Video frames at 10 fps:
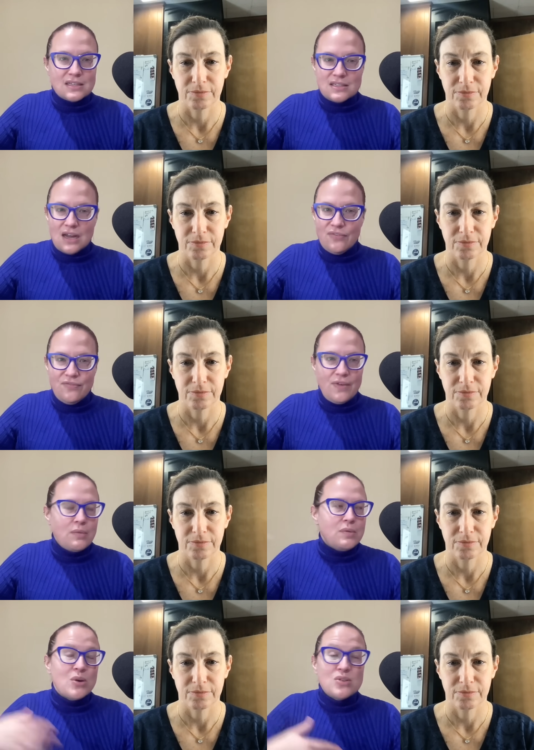Speaker 1: stuff. I
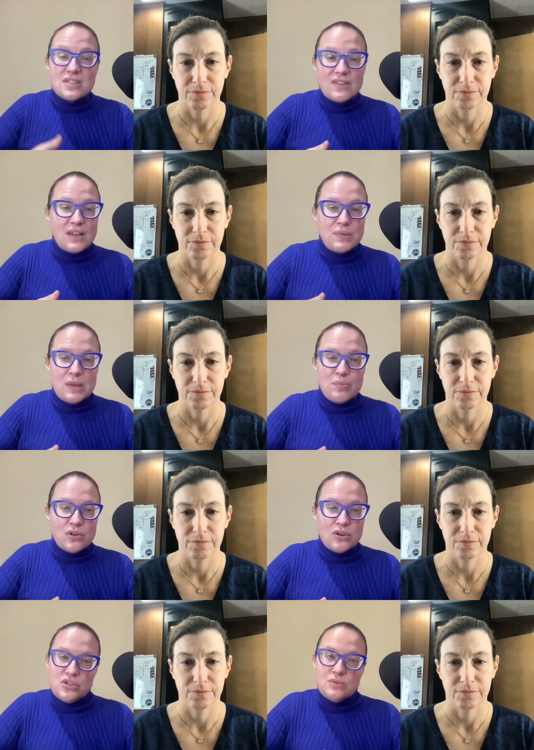mean, most of it people
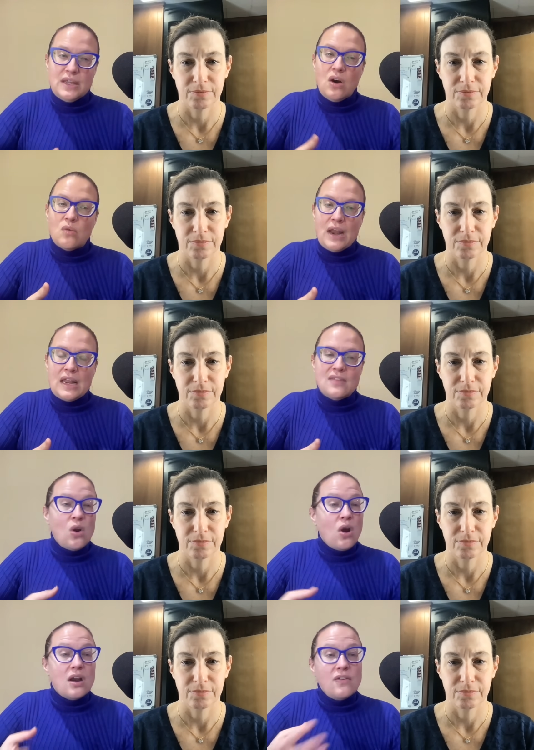are doing already. There
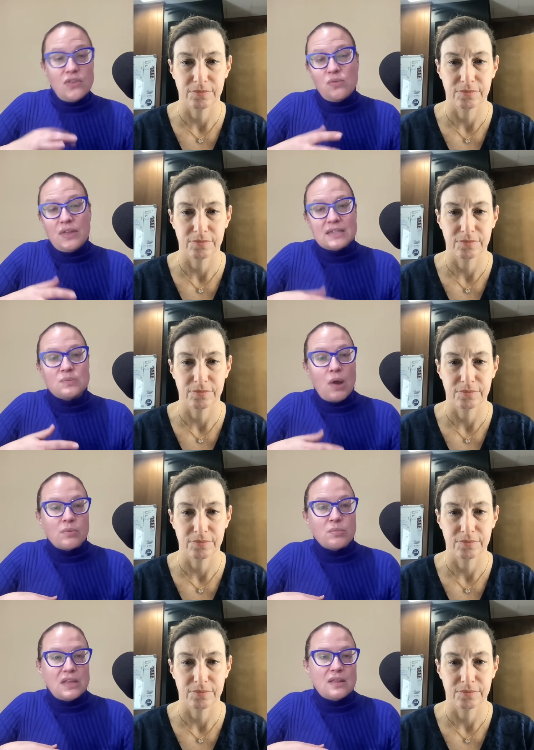are a few things
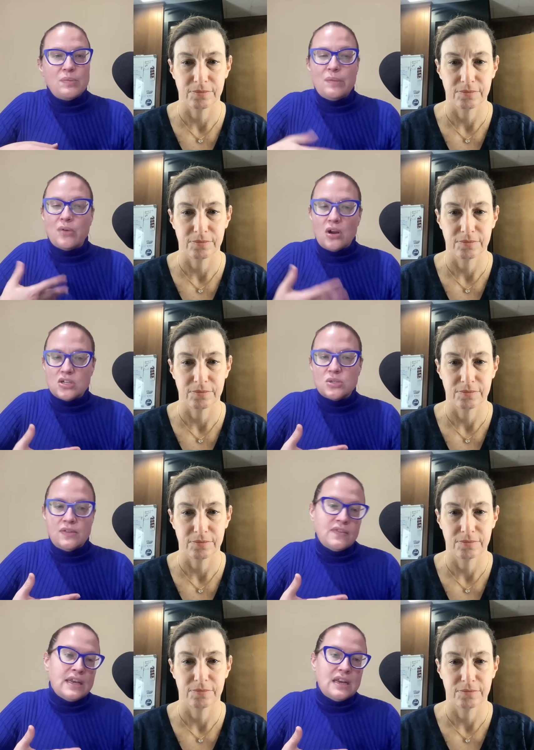probably that people aren't doing
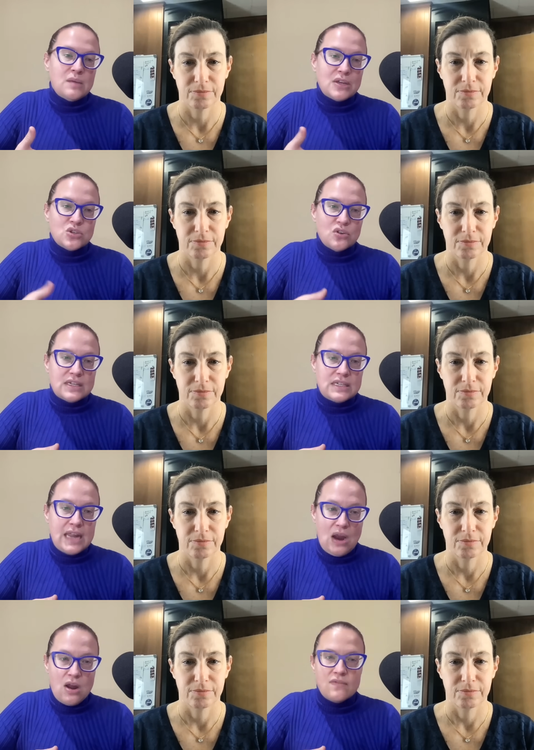that they need to make sure they take
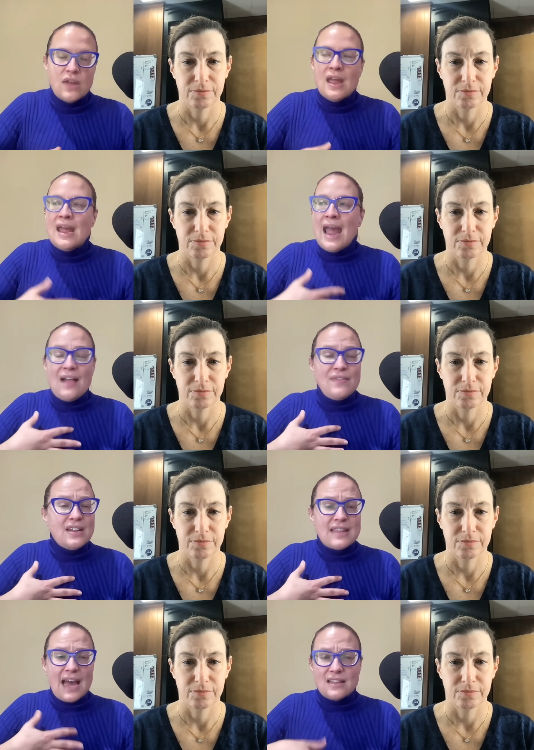care of. And then
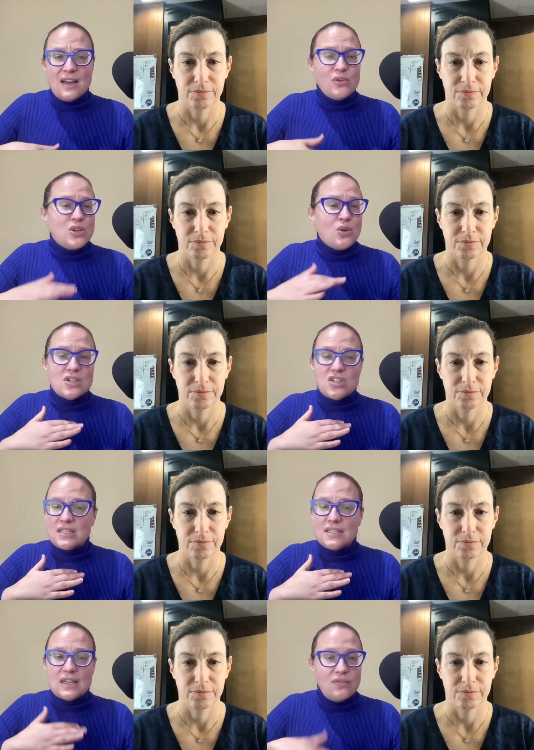at that level, you are
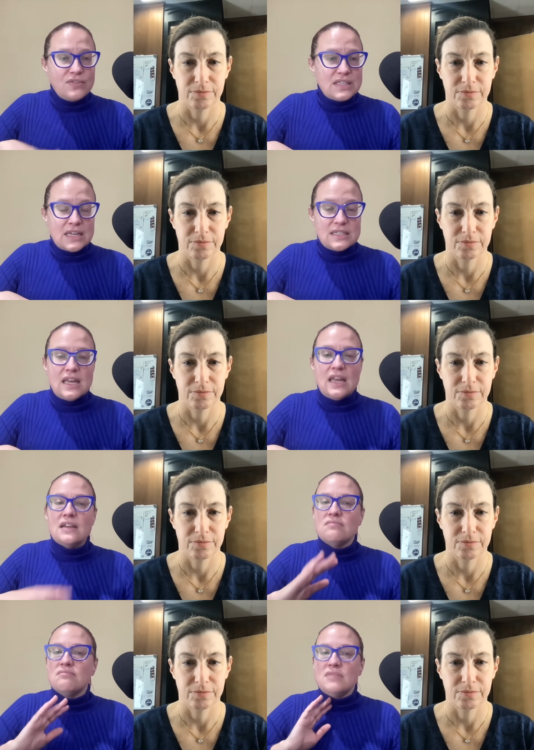just
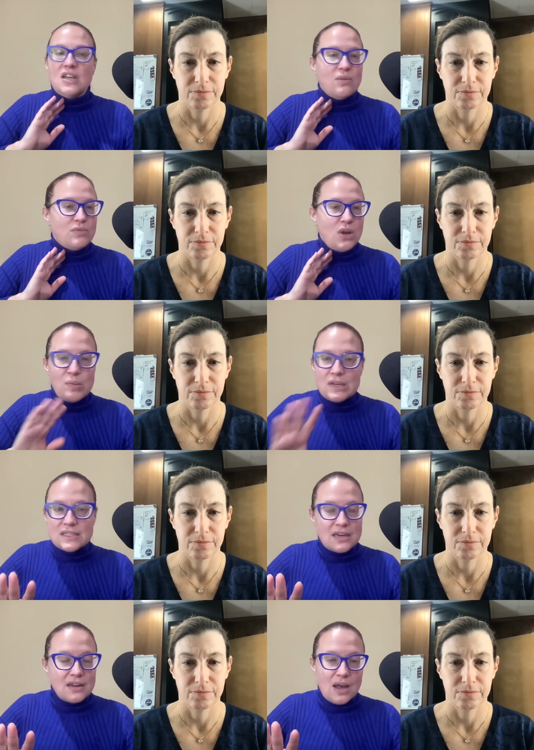self-assessing. You know, nobody's
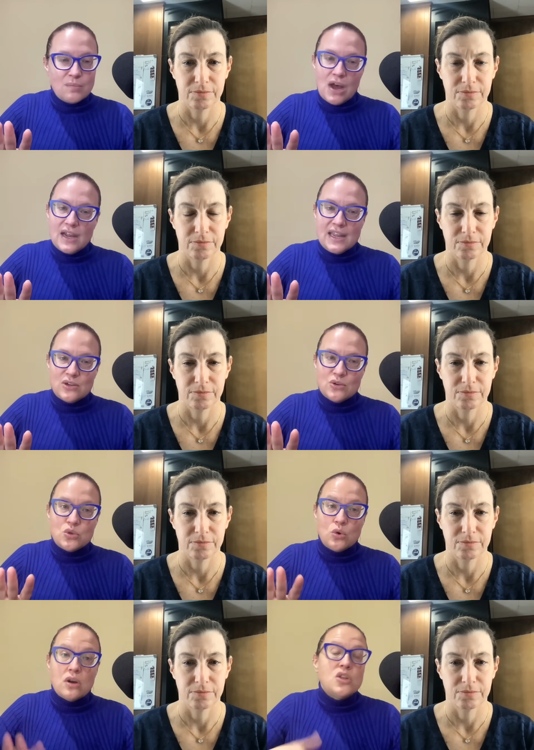going to come knocking on your
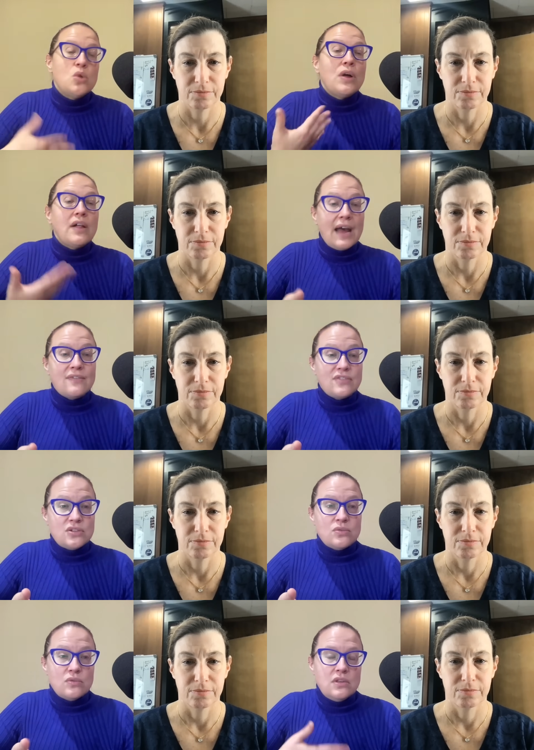door. You will have
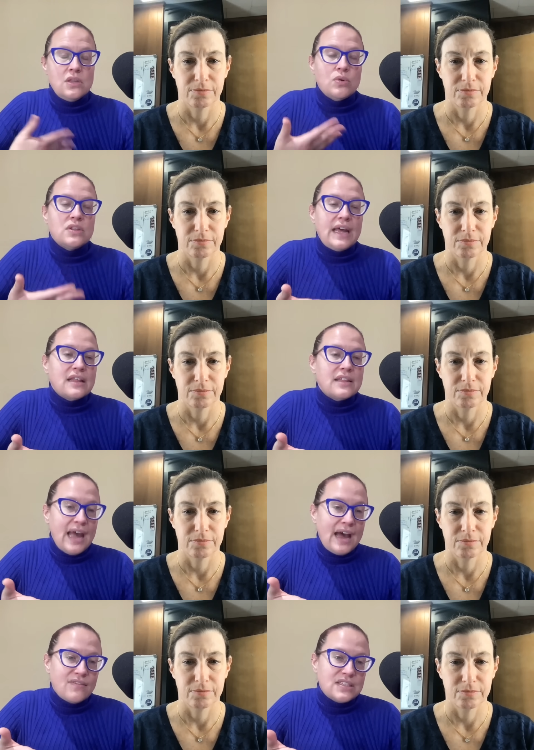to. You will likely
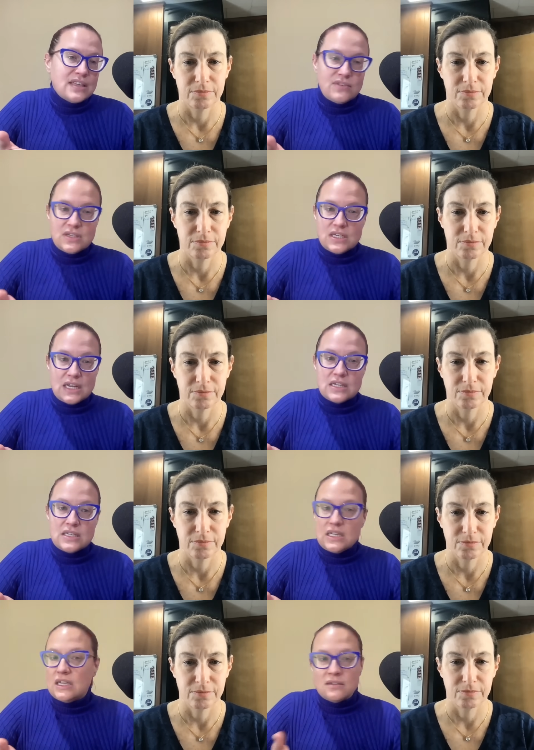have a
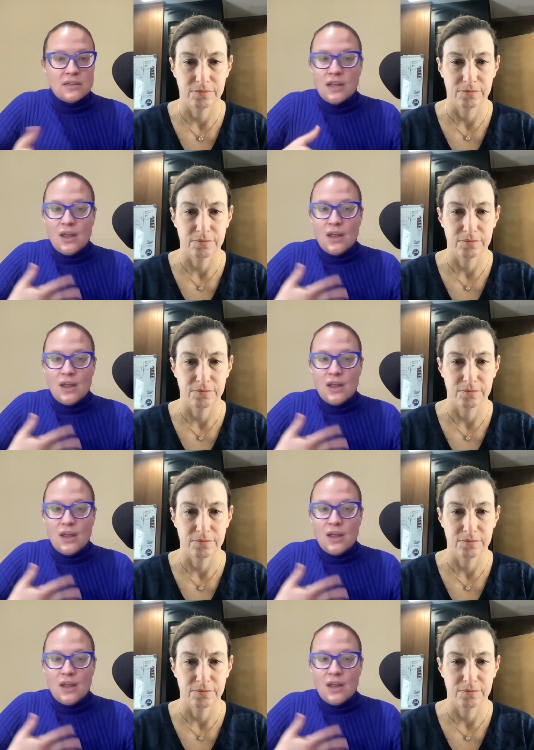7019